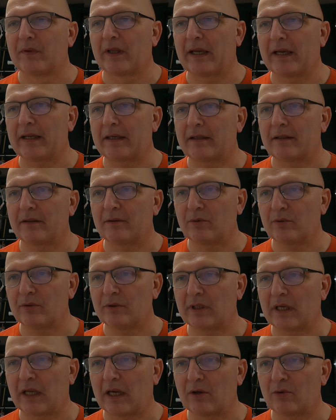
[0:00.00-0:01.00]
and
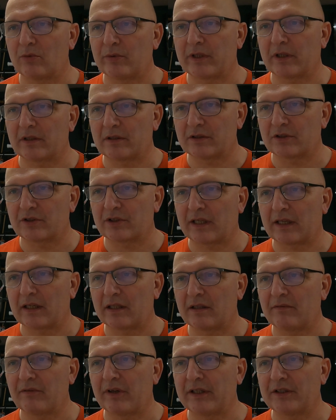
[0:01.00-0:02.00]
now we got the
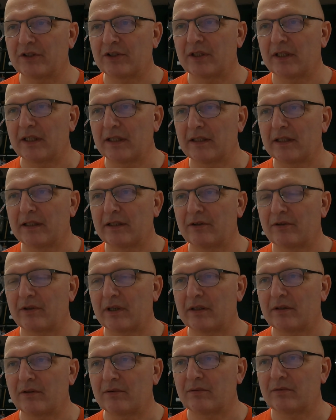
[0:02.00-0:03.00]
standard deviation, and then you
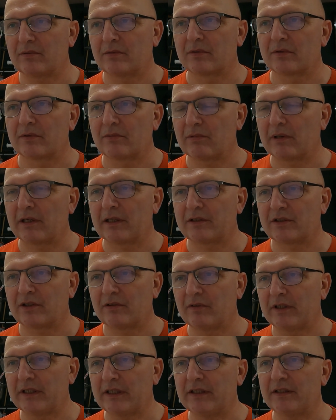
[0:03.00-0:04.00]
can
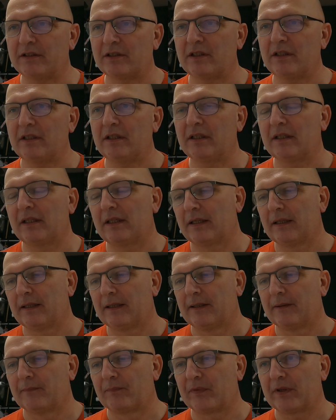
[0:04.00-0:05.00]
relatively easy
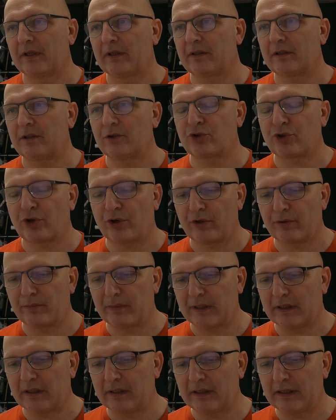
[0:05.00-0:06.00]

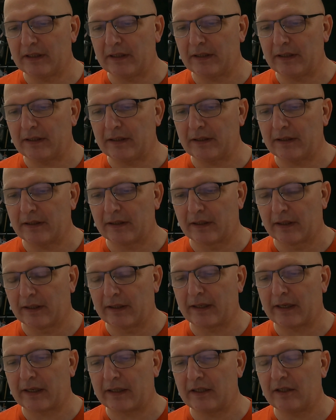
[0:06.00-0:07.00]
determine the
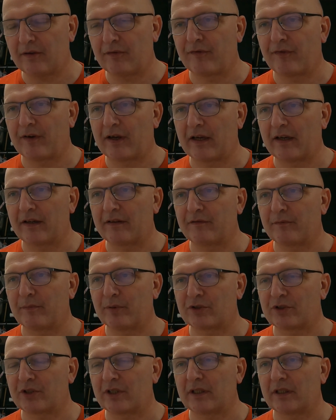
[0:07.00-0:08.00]

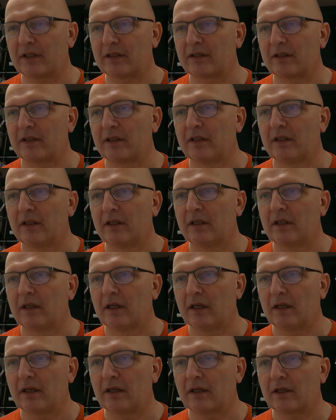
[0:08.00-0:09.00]
95%
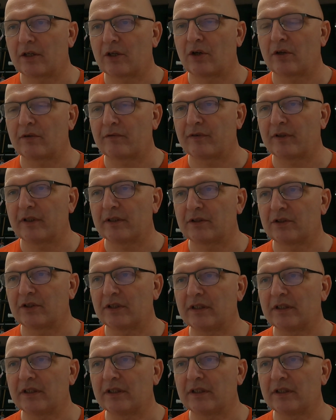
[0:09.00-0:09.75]
confidence